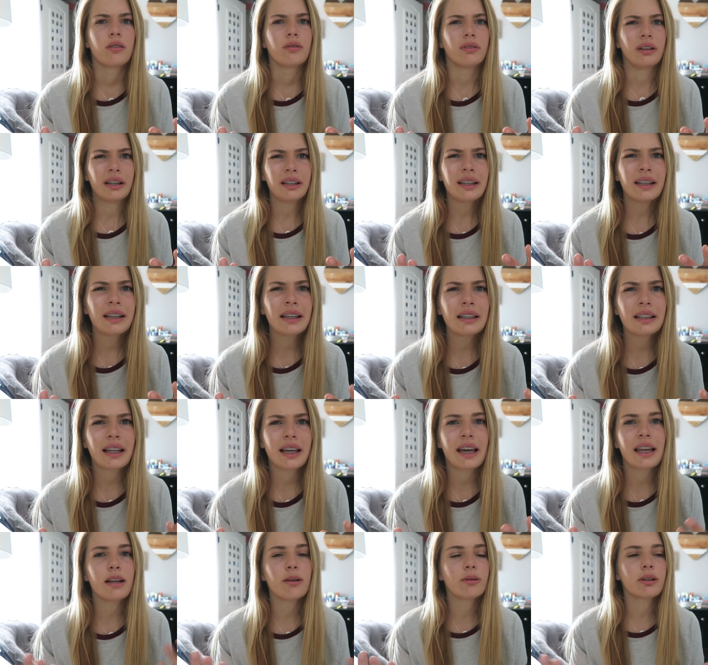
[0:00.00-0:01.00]
really?
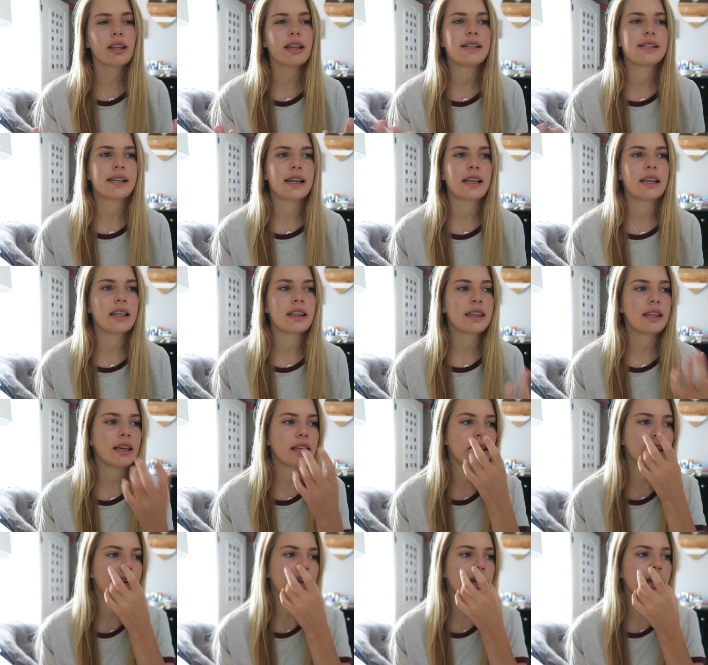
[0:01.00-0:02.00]
Like, I didn't really say
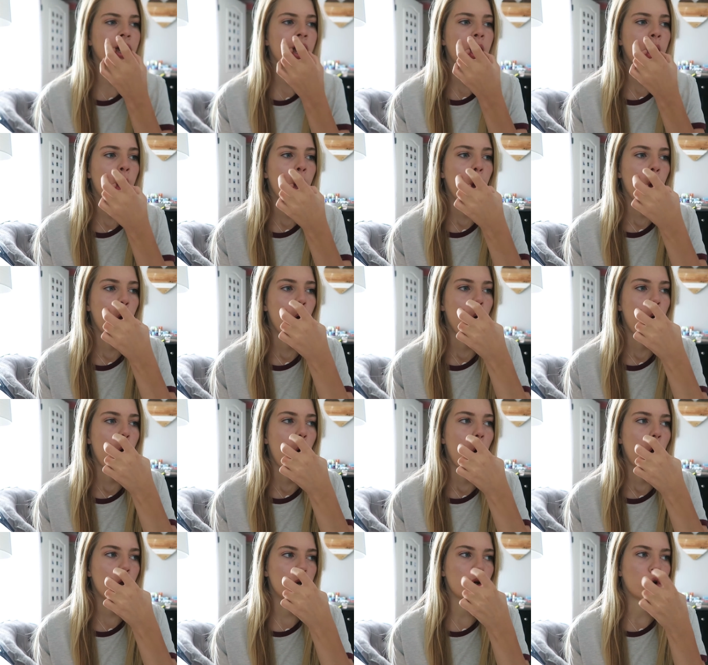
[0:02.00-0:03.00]
anything like
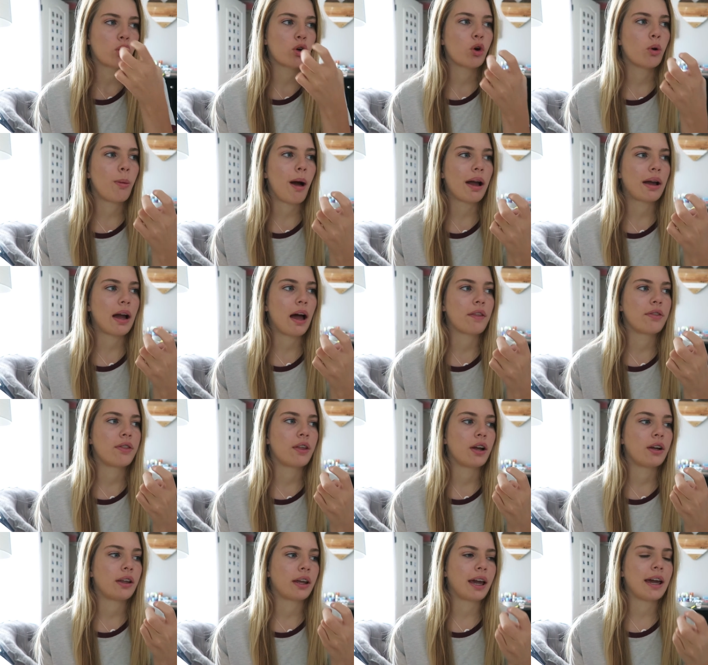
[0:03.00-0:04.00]
don't go back out
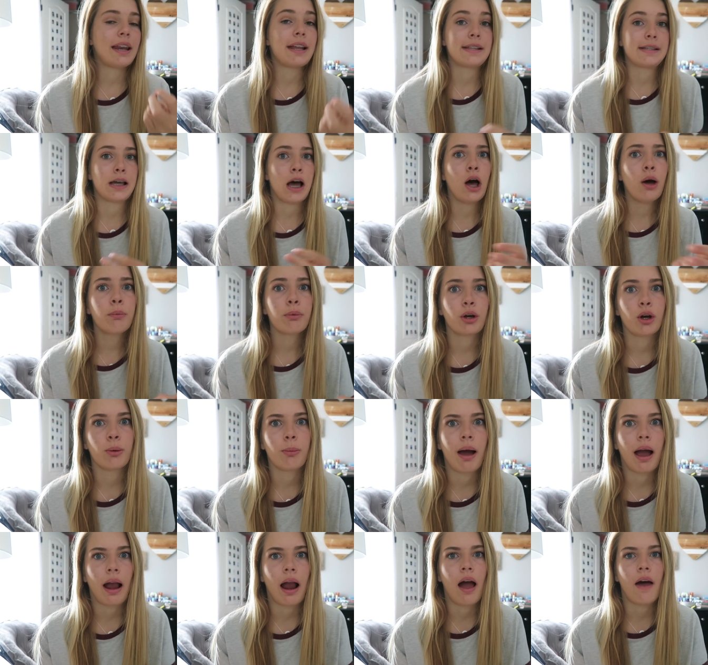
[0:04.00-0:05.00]
there. Like I didn't tell him to go
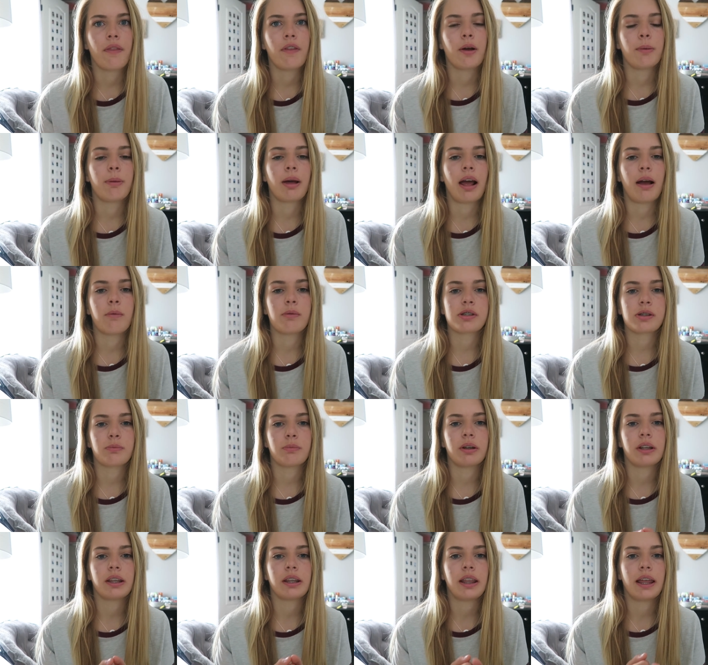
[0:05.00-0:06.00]
back out there, but I wasn't
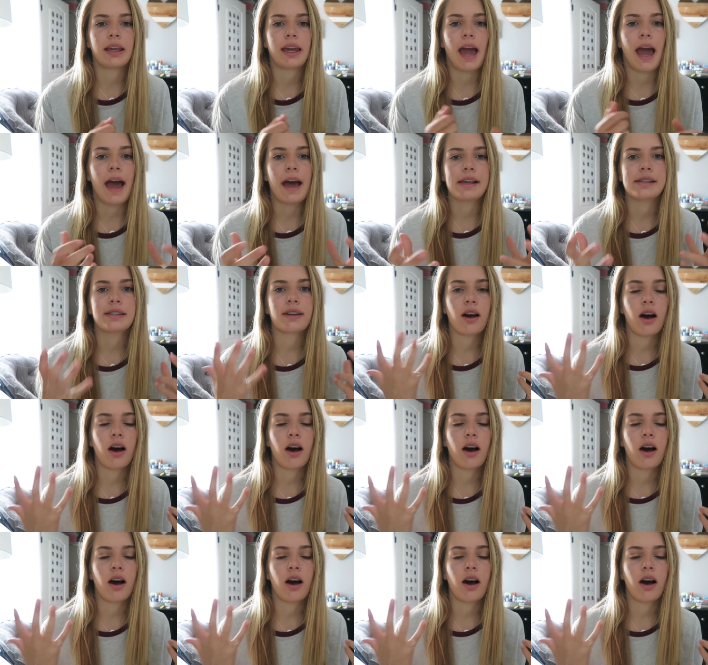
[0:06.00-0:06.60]
really like as